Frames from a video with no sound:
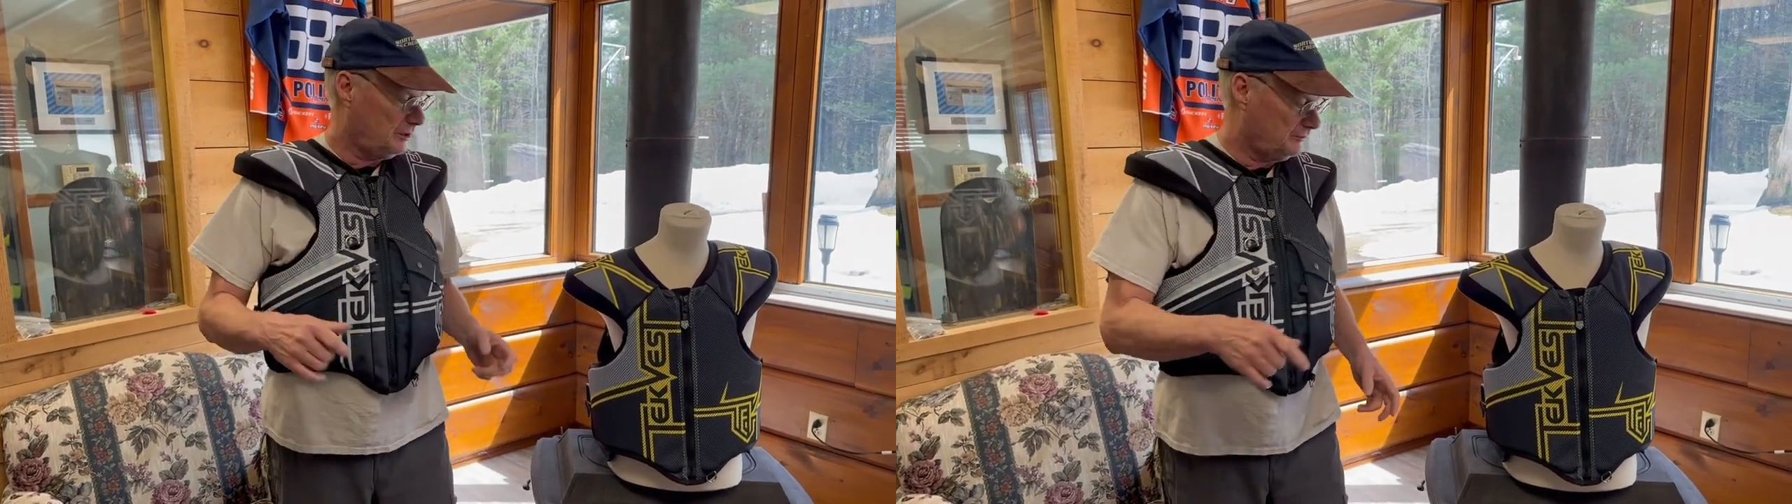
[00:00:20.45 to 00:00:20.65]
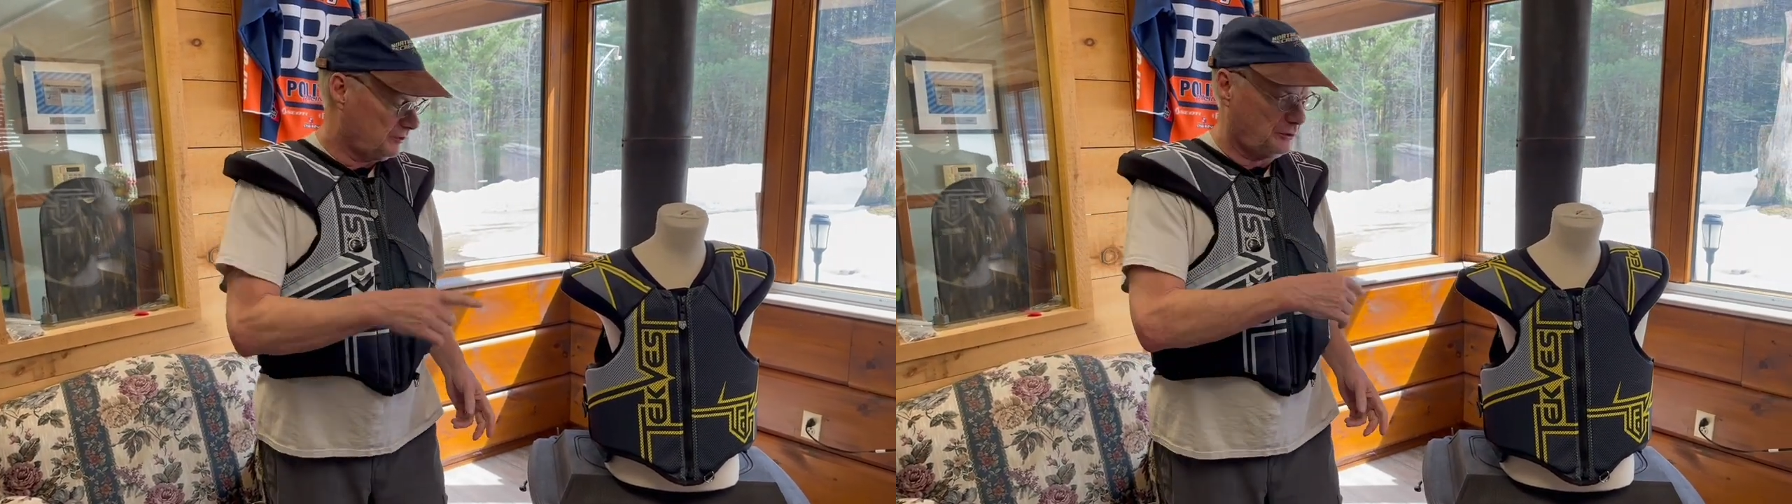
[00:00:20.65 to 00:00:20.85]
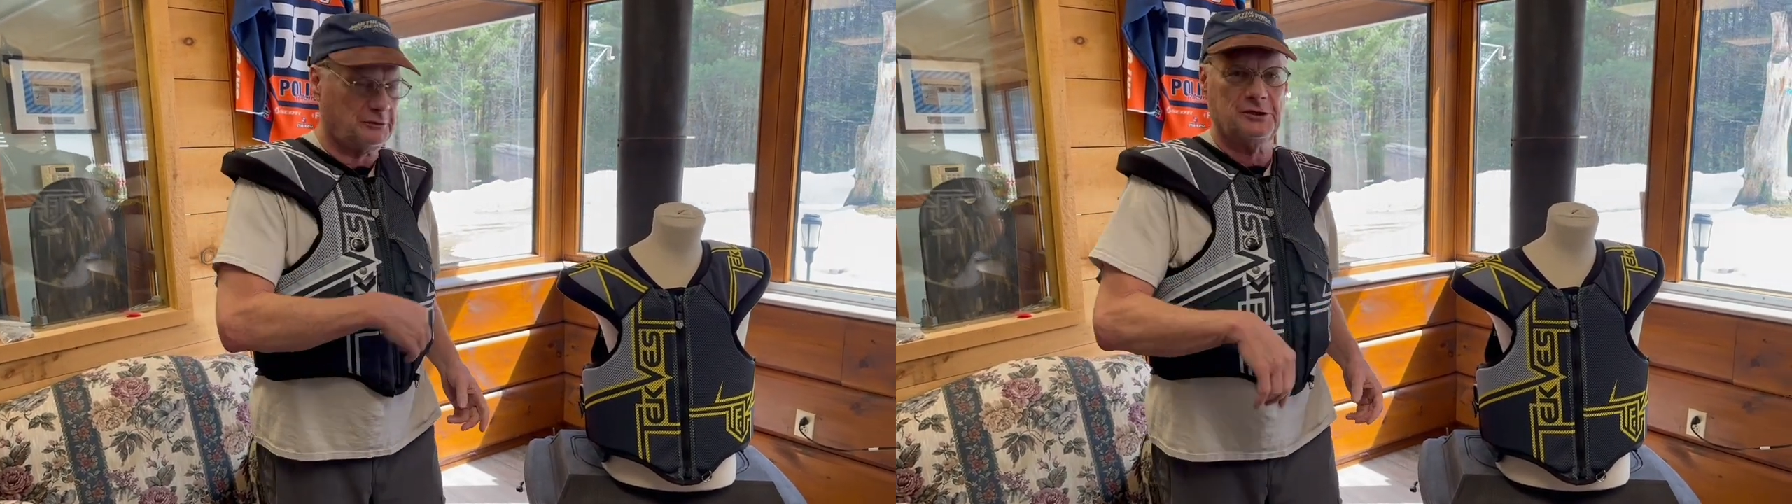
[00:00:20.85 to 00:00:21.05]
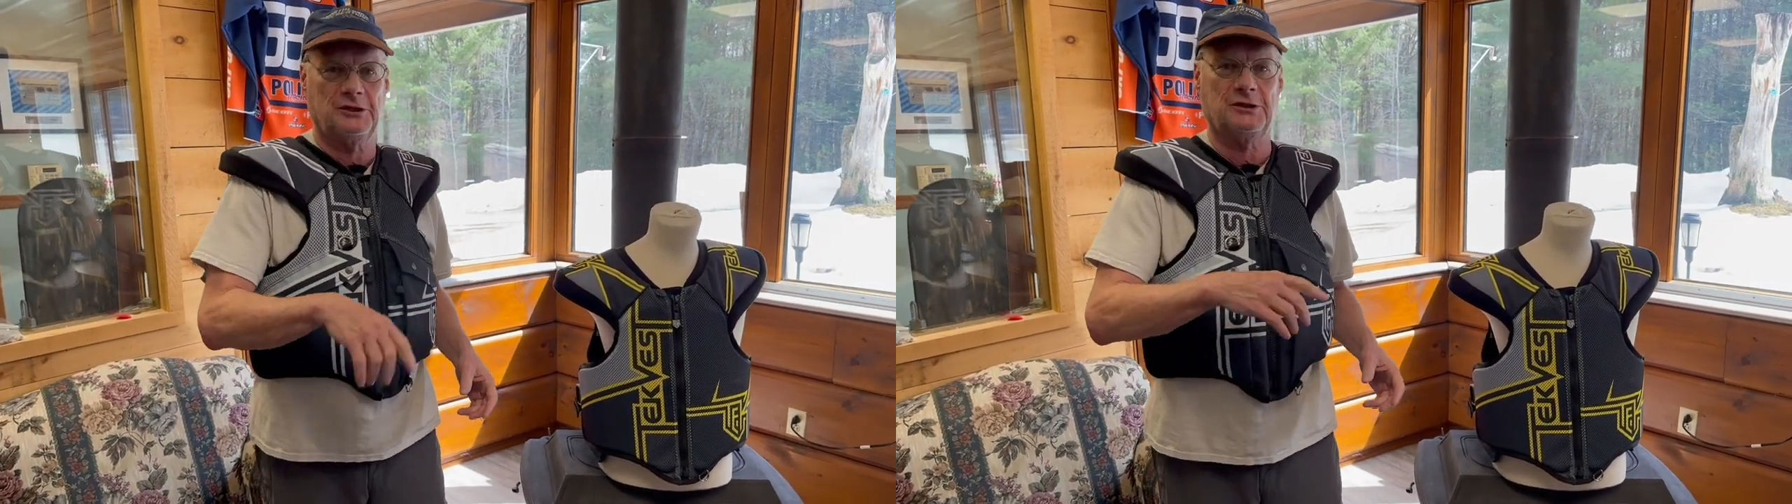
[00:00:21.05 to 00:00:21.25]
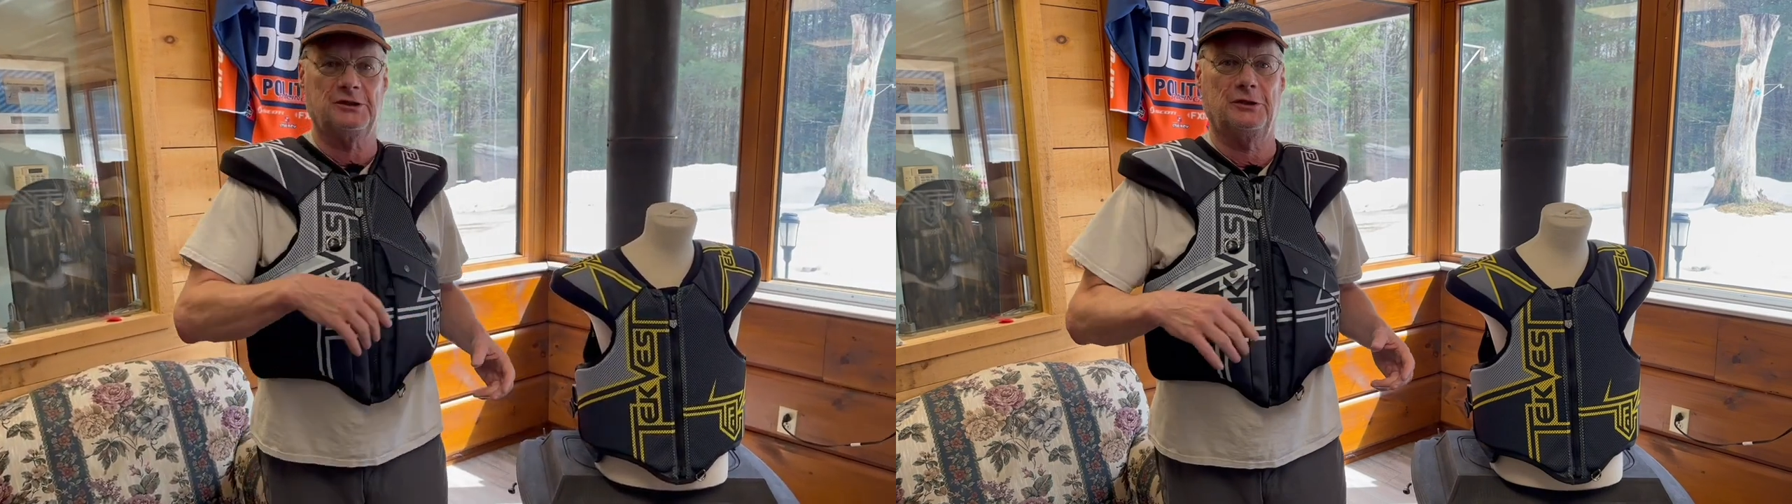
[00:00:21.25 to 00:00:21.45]
Gives you
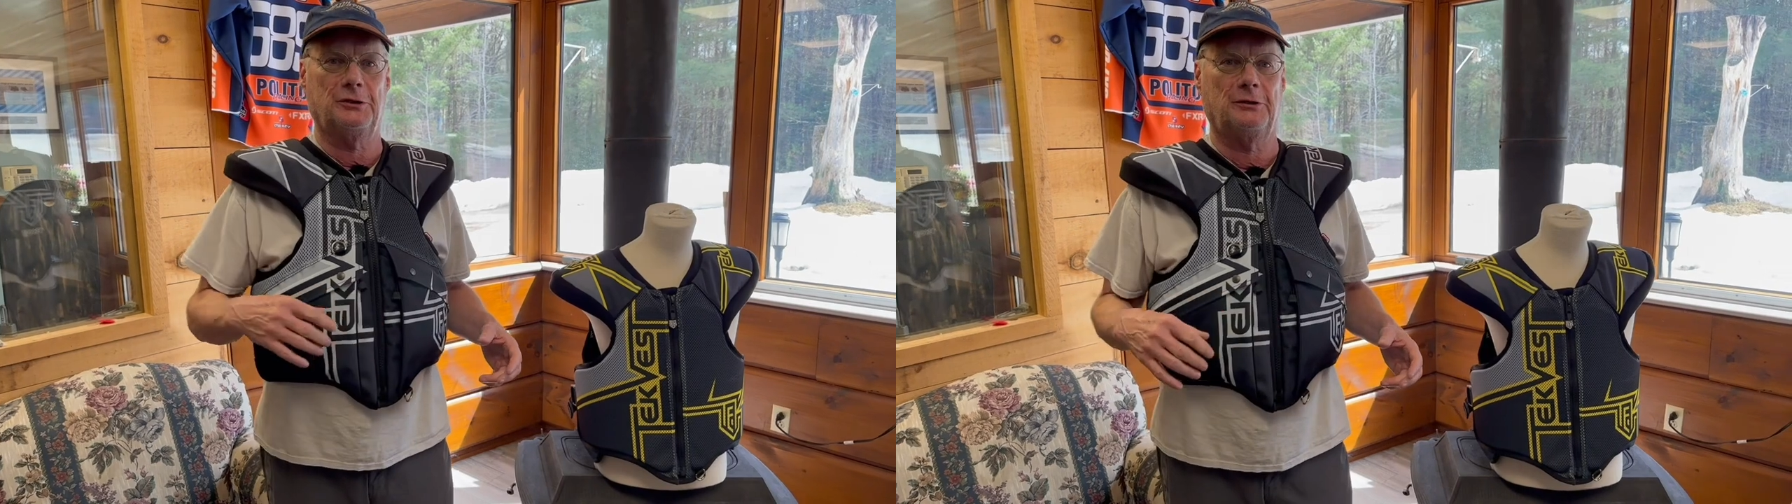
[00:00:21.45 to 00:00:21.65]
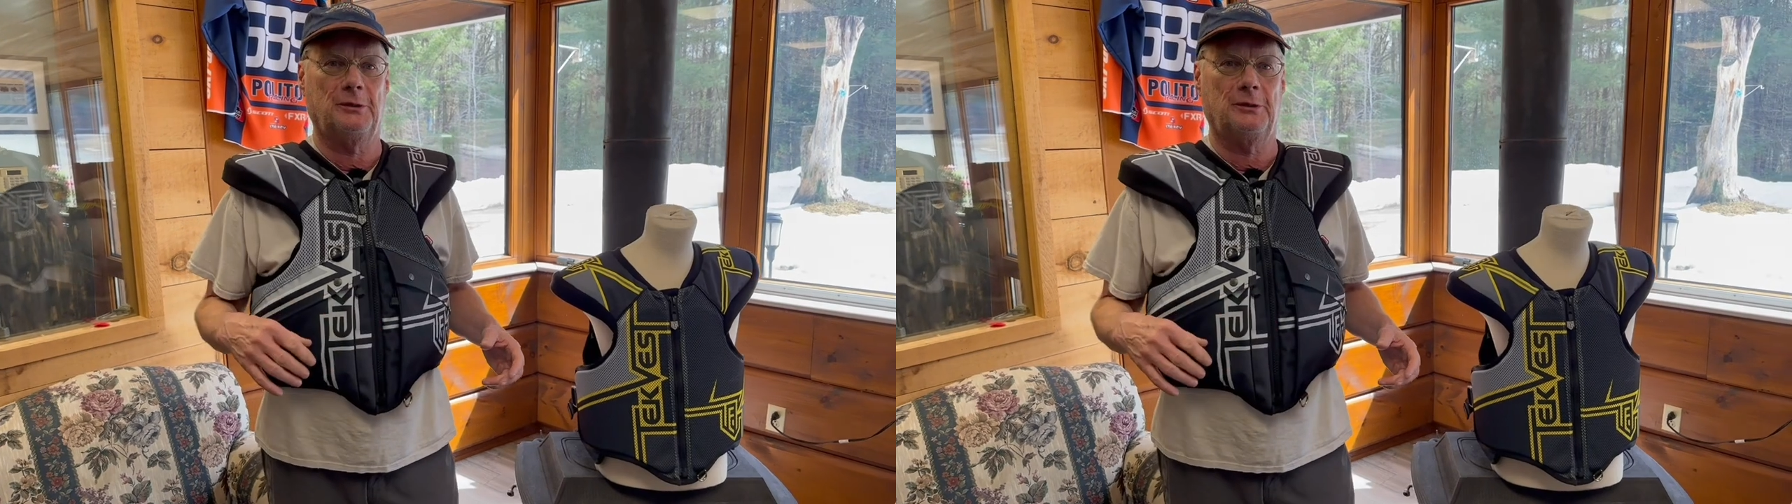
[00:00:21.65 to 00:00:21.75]
360 degree